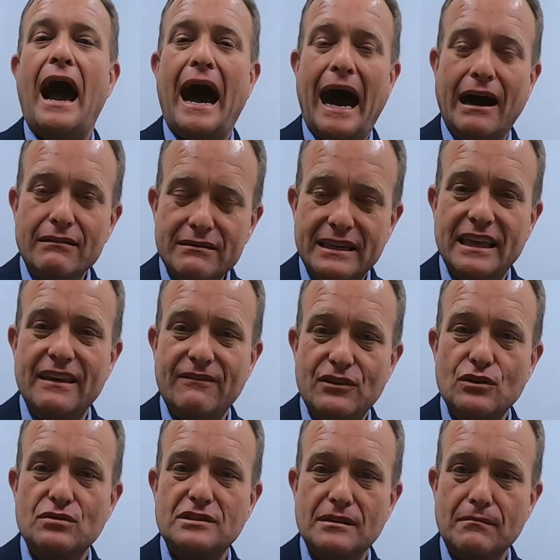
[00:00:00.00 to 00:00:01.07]
I'll give
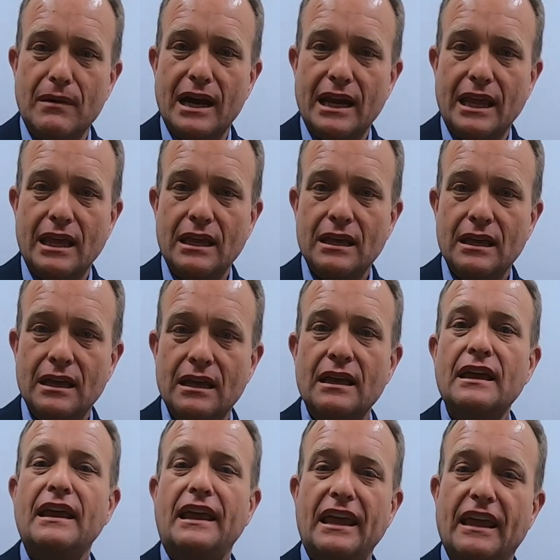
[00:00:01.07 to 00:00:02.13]
you some money
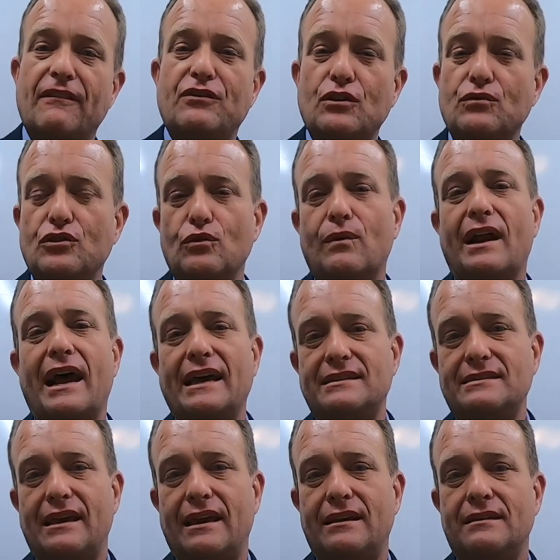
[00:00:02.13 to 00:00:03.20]
if you do what I
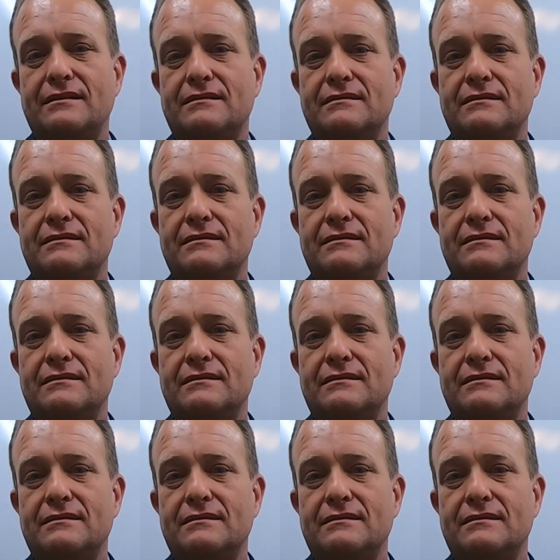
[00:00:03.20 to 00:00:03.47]
say.